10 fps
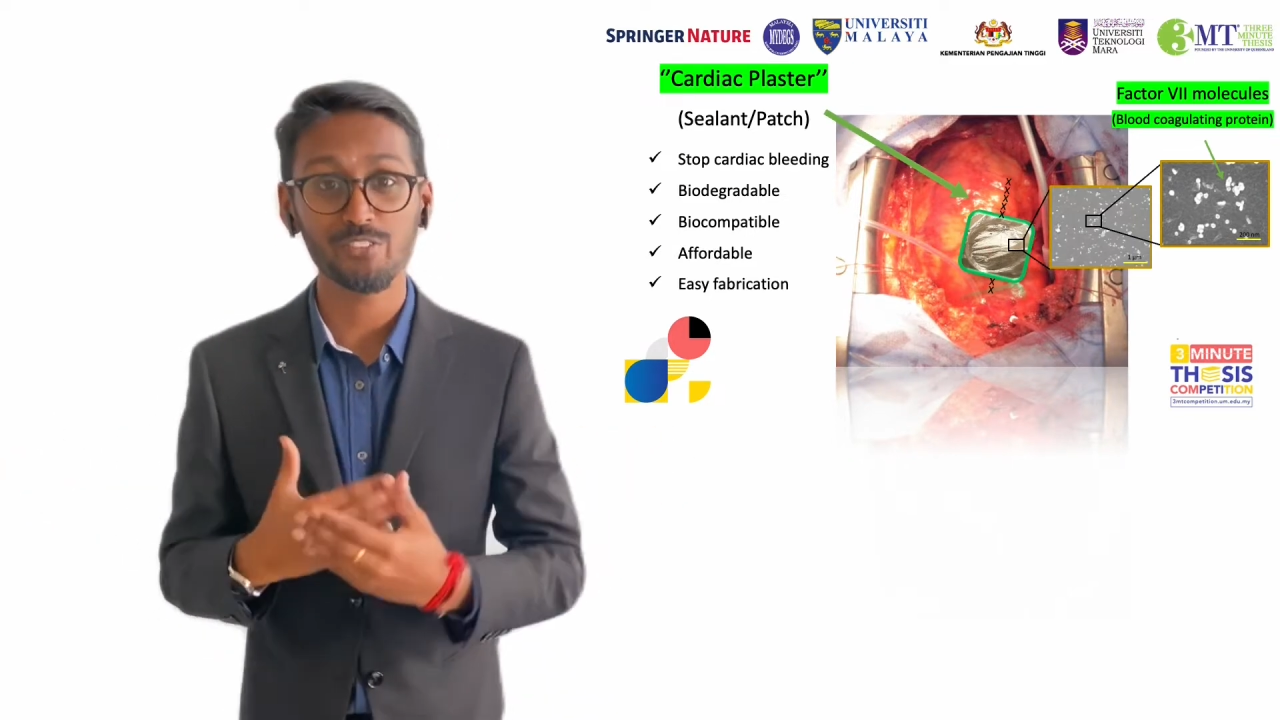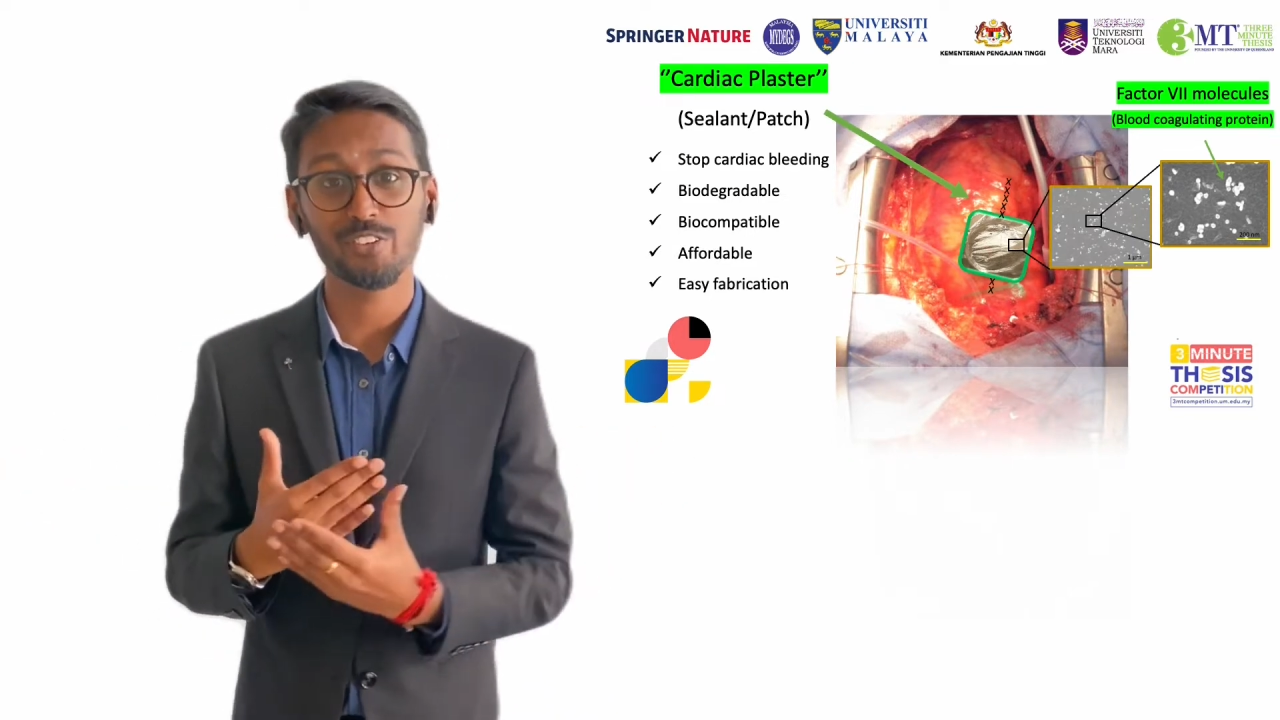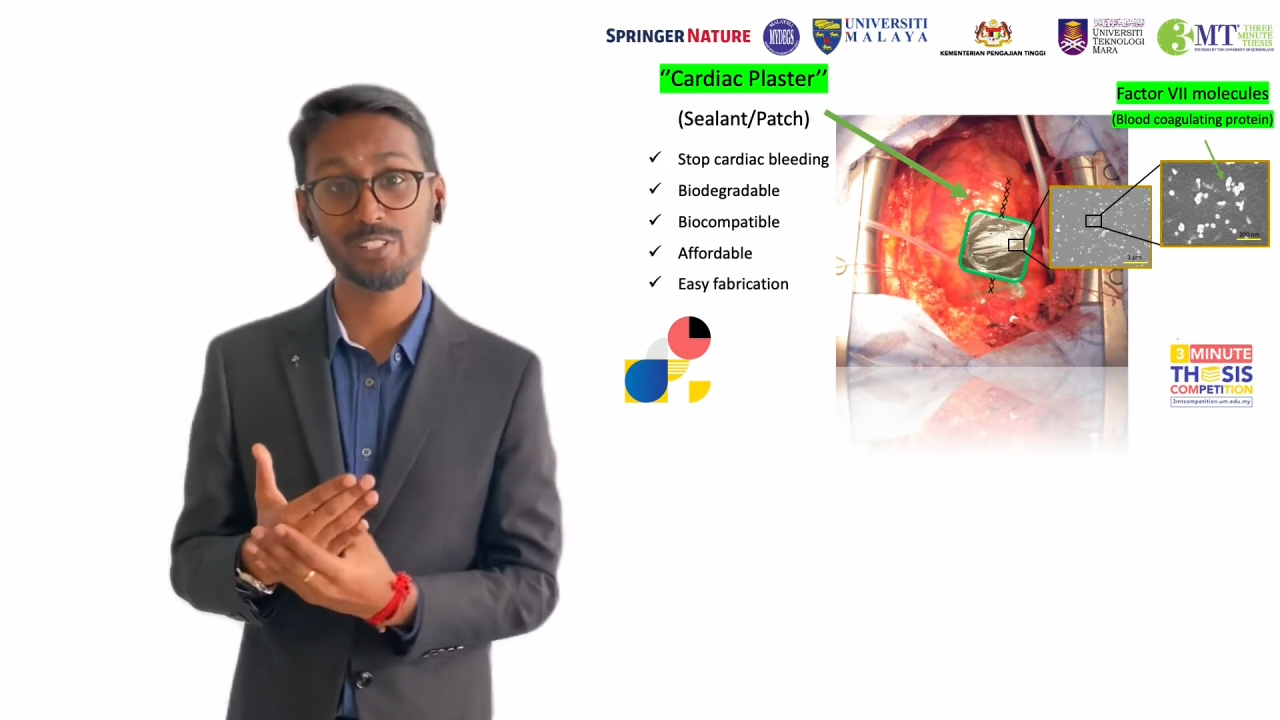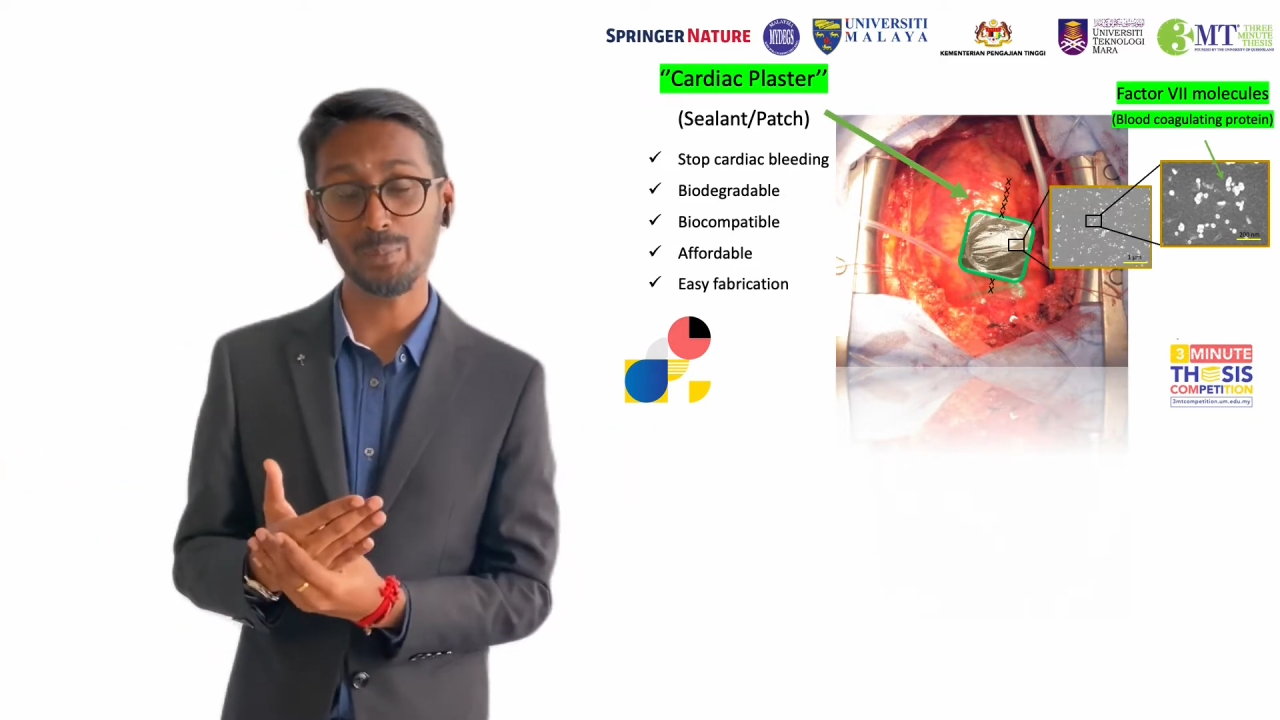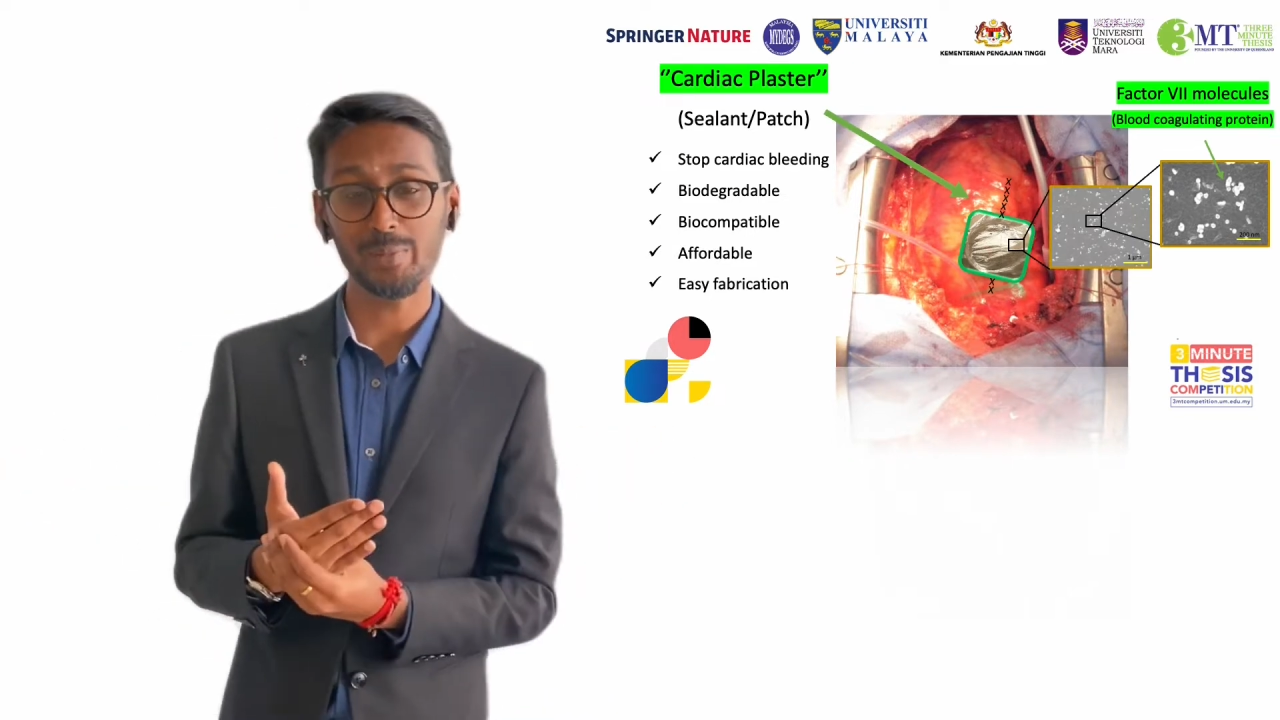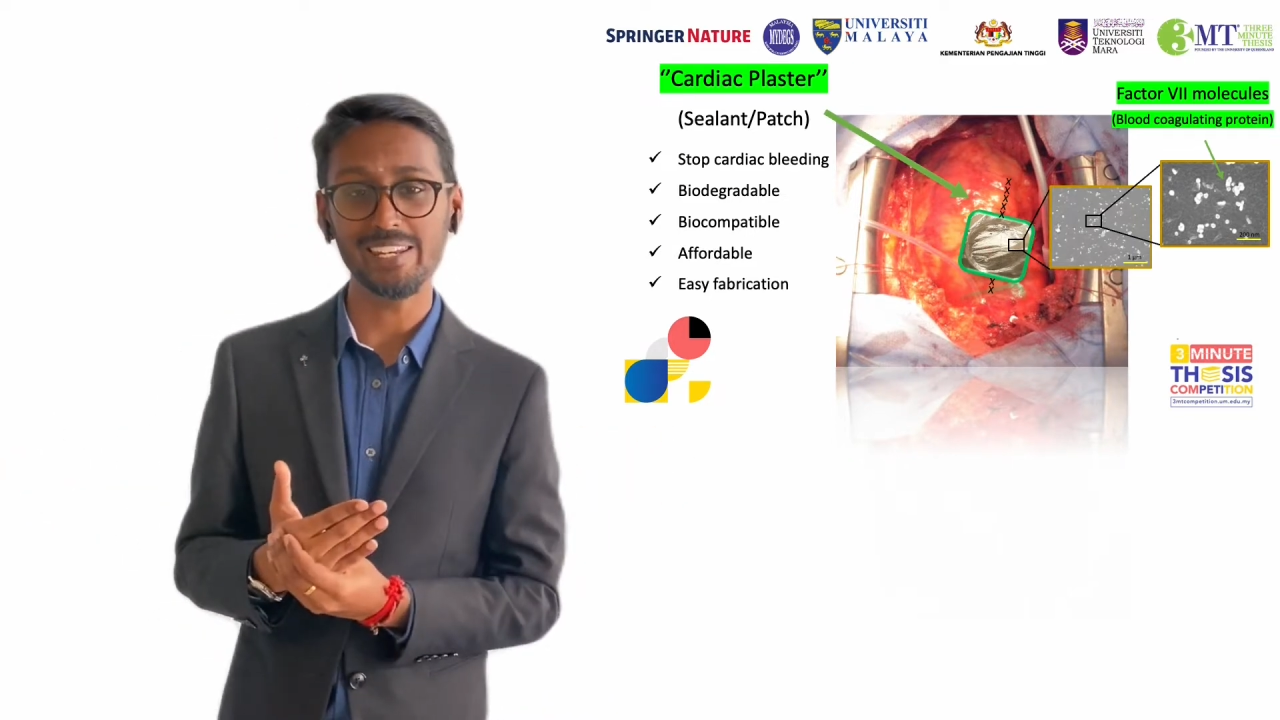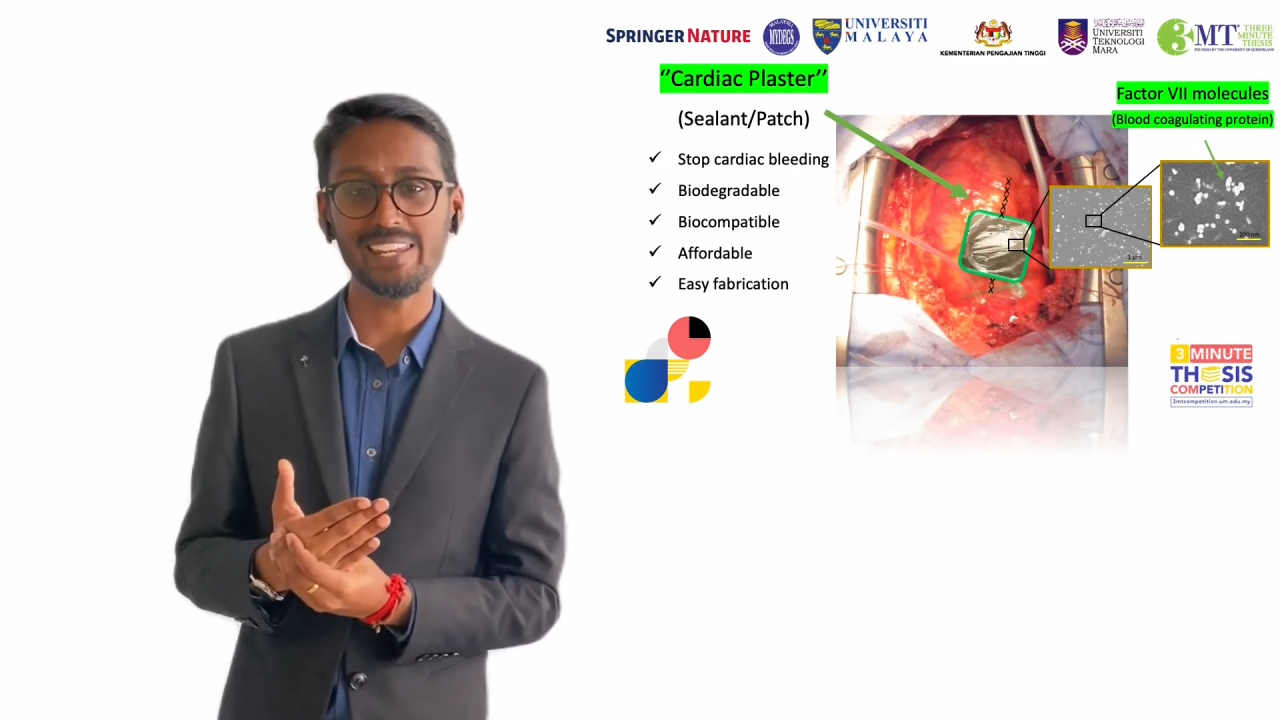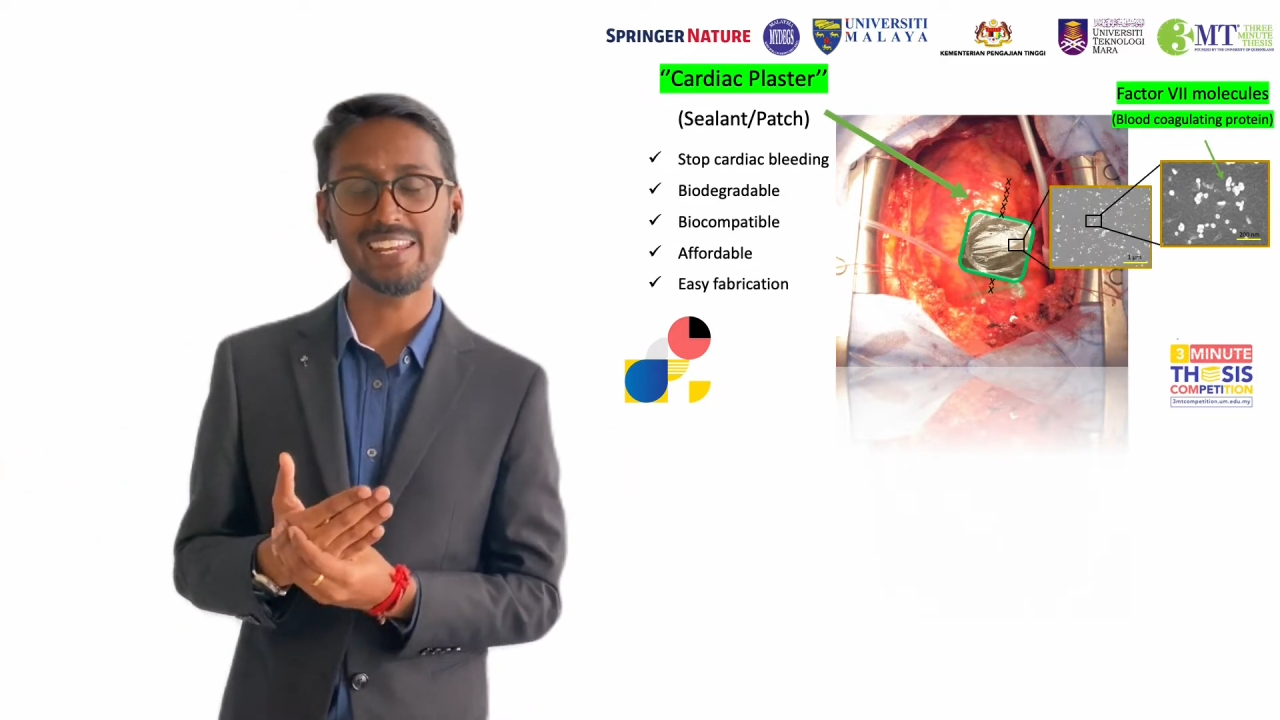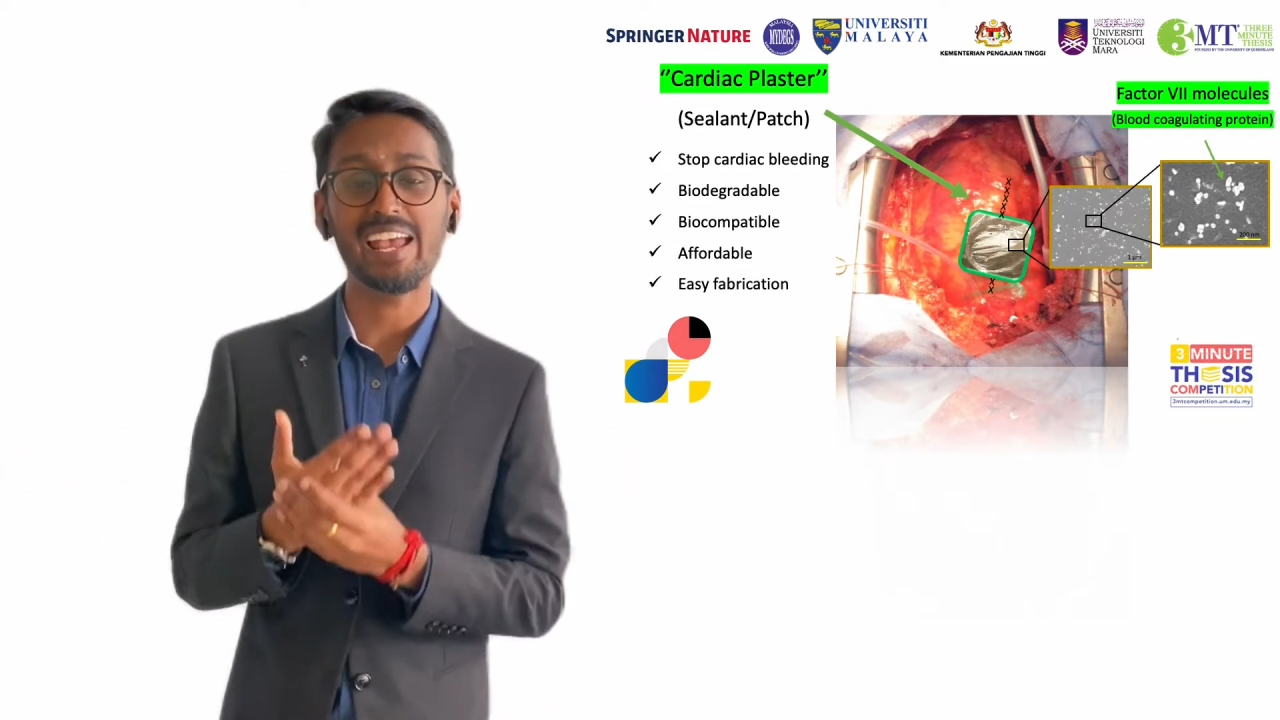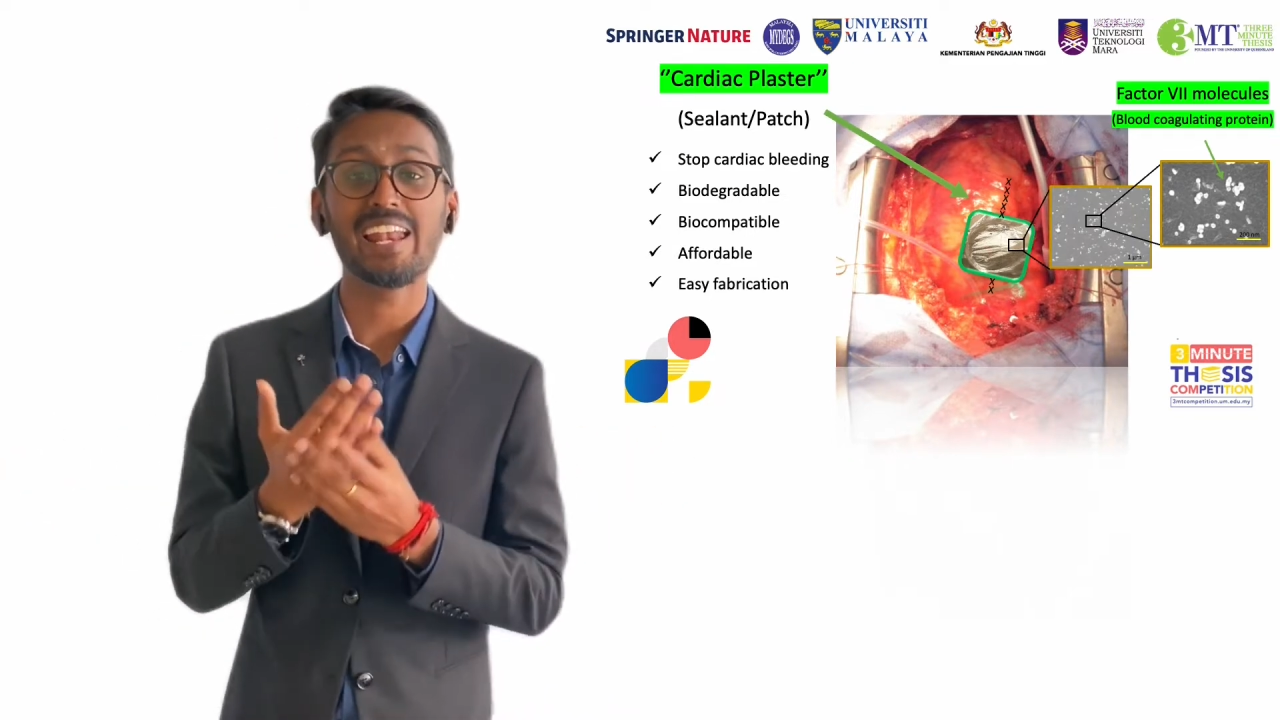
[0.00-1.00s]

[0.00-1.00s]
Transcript: further bleeding